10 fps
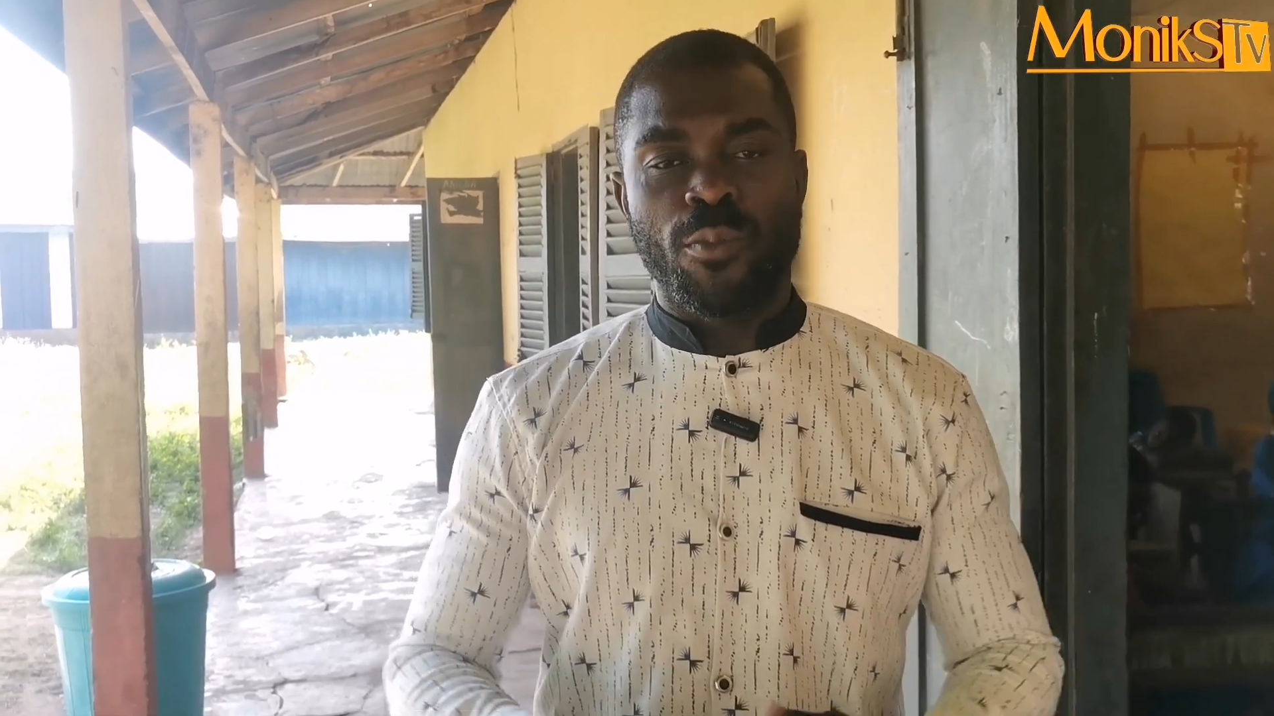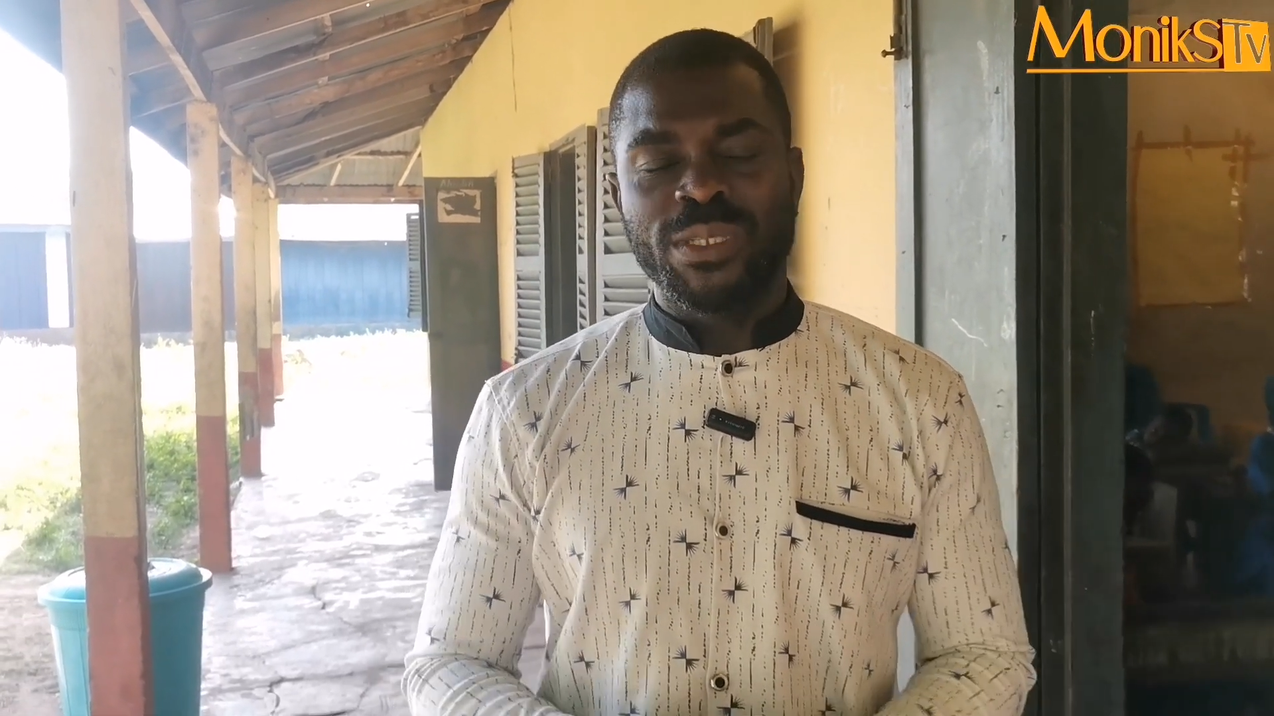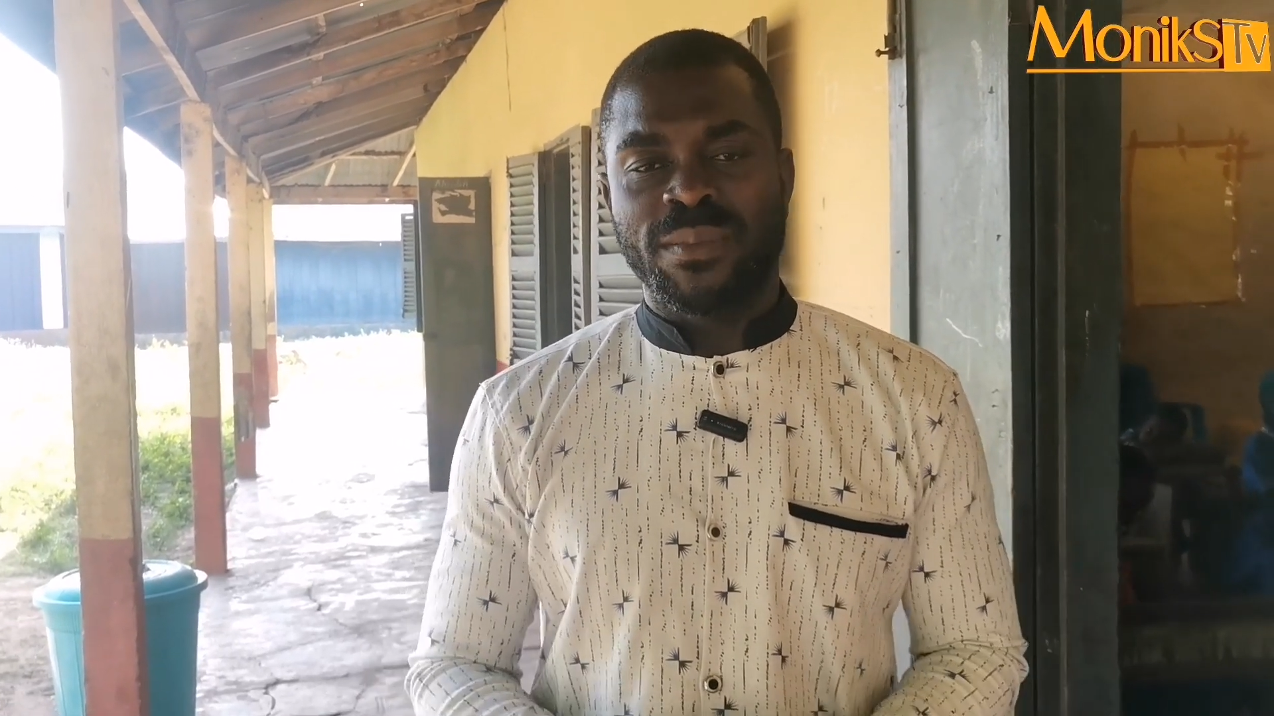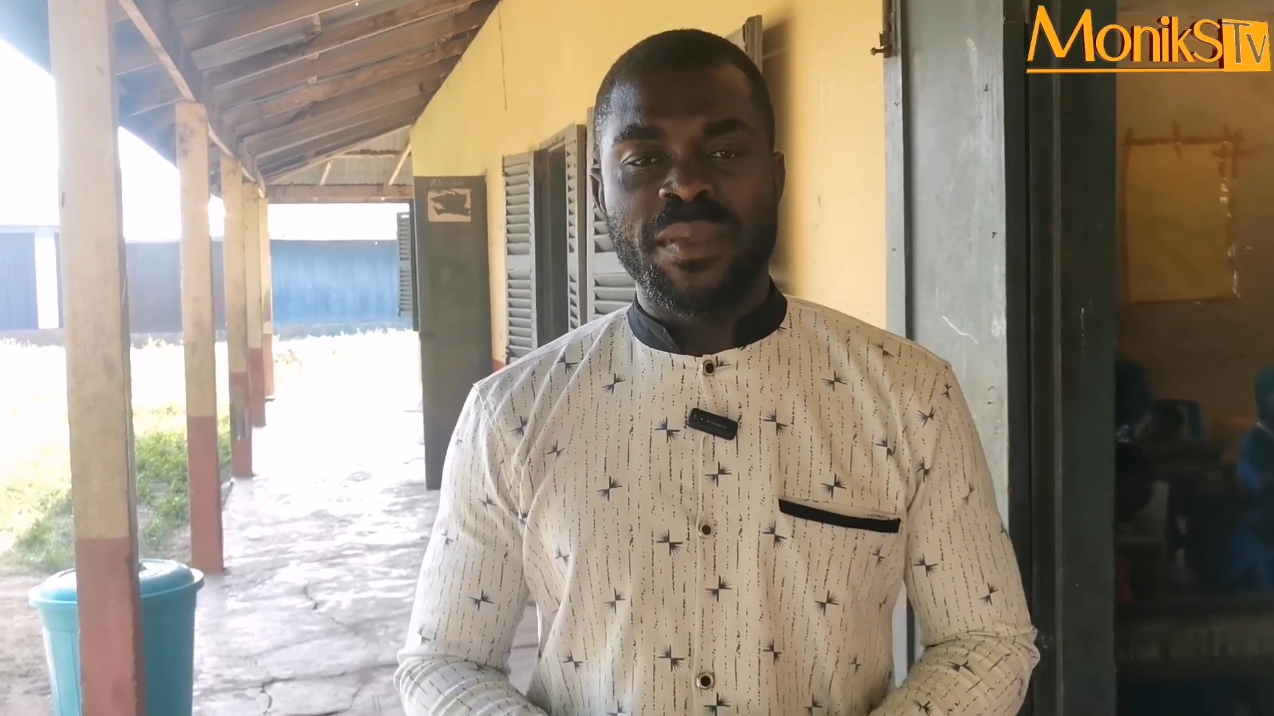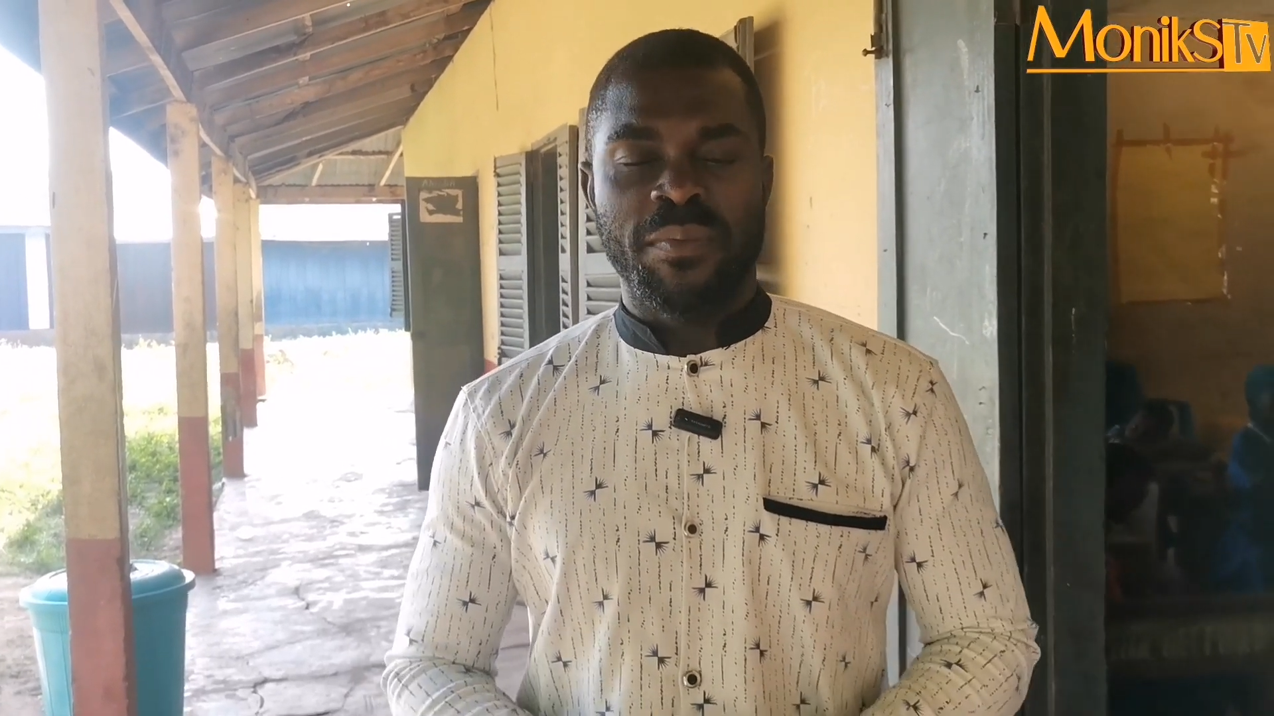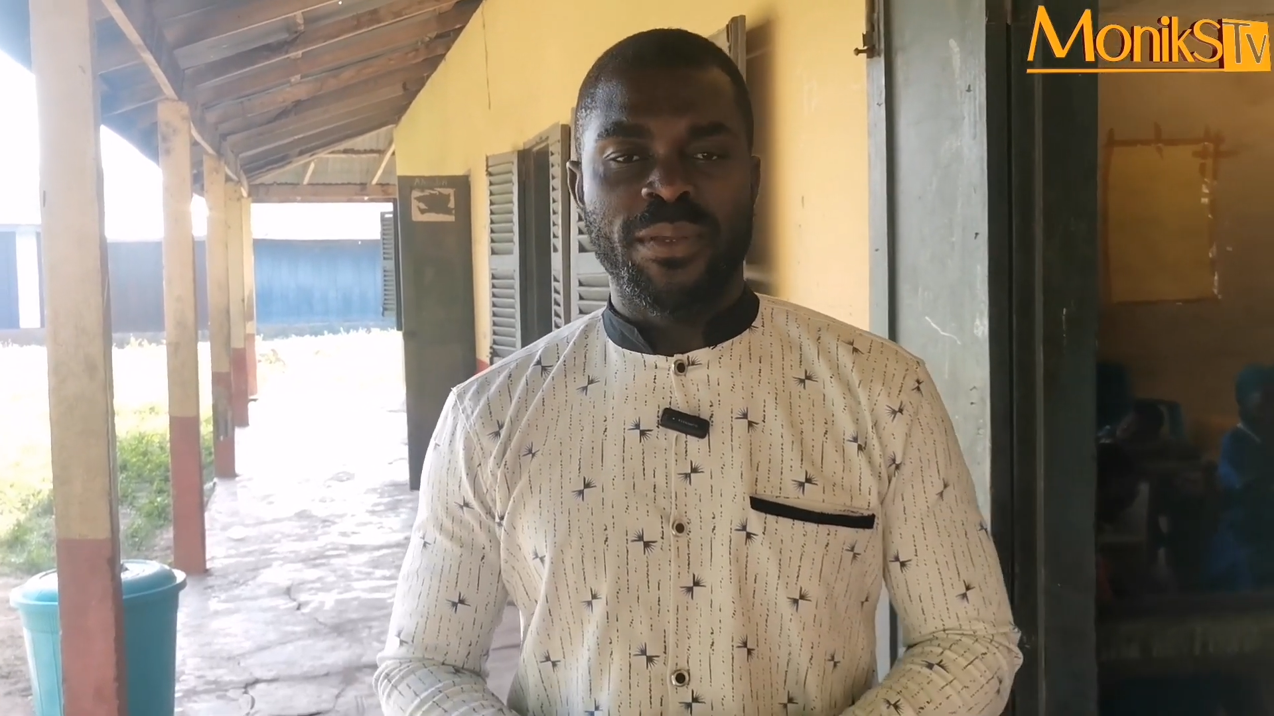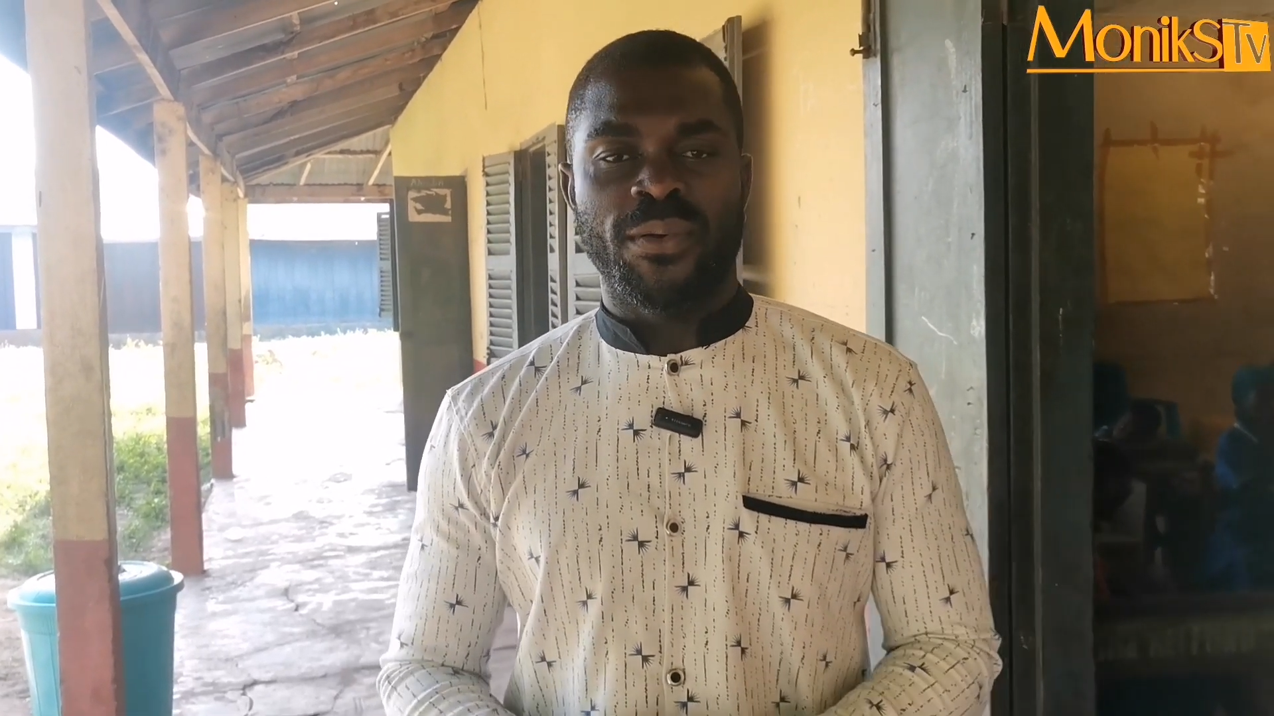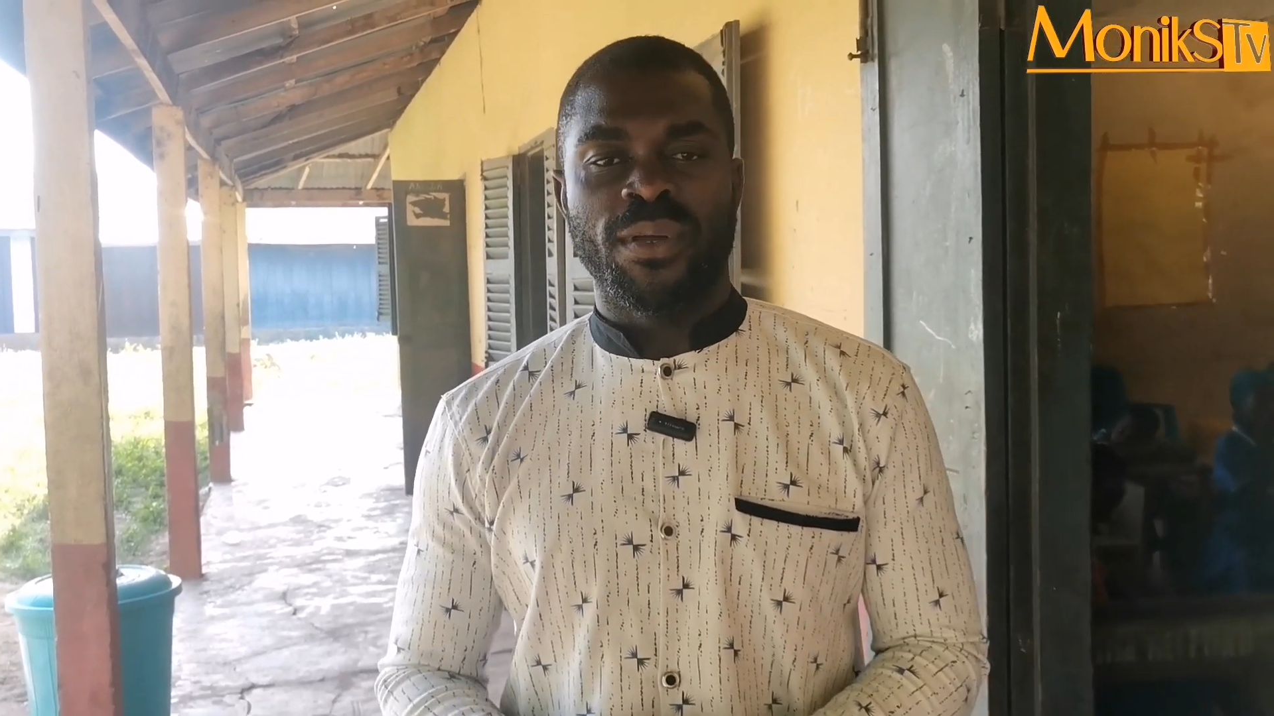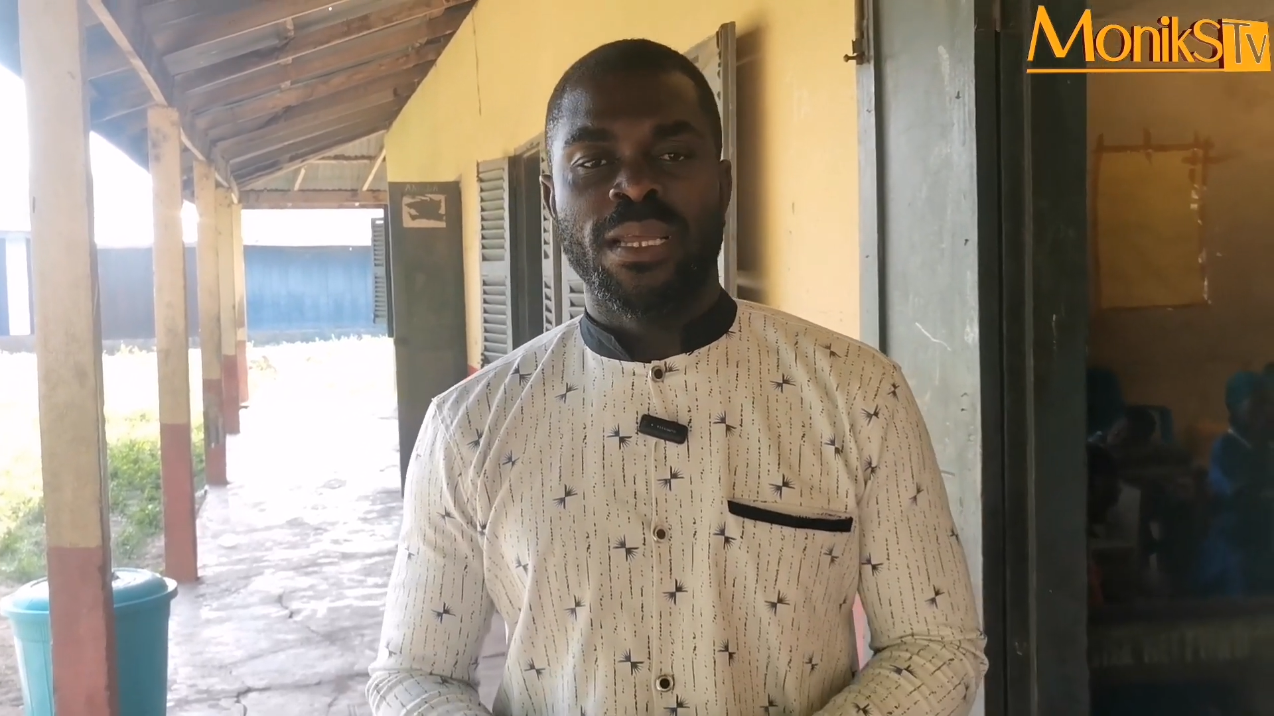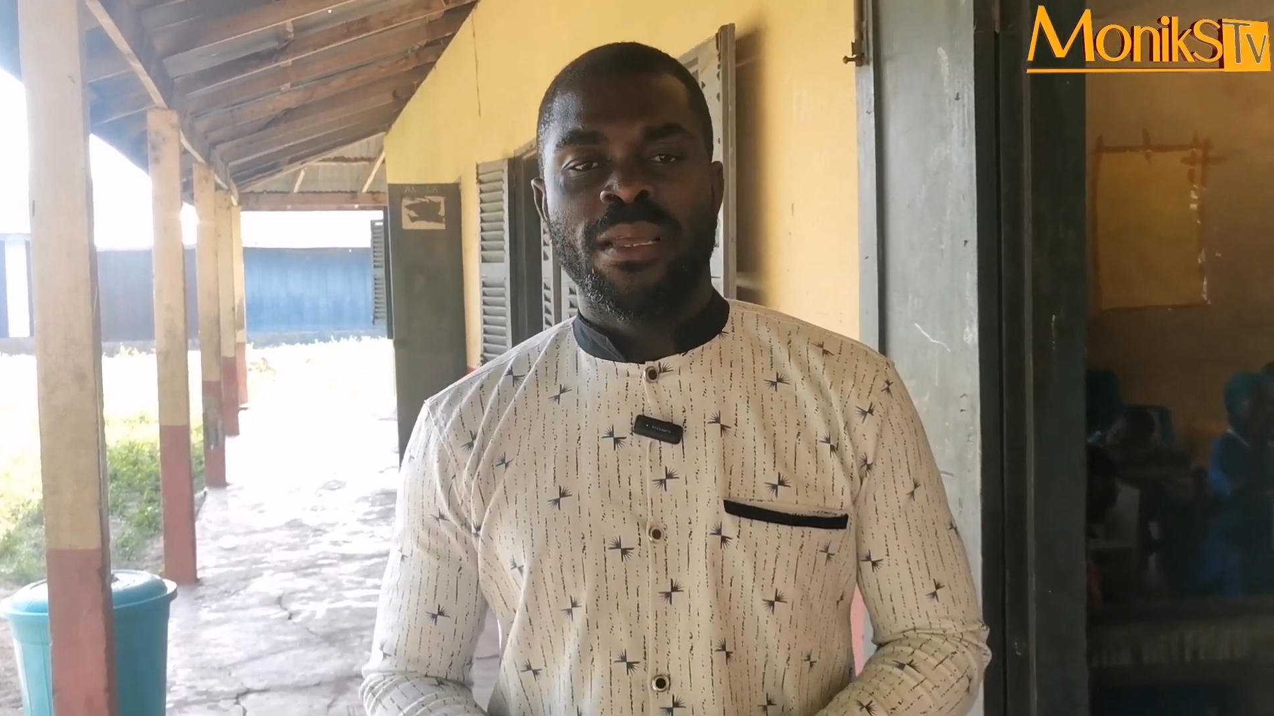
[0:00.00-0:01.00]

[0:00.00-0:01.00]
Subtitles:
or Multi, you know,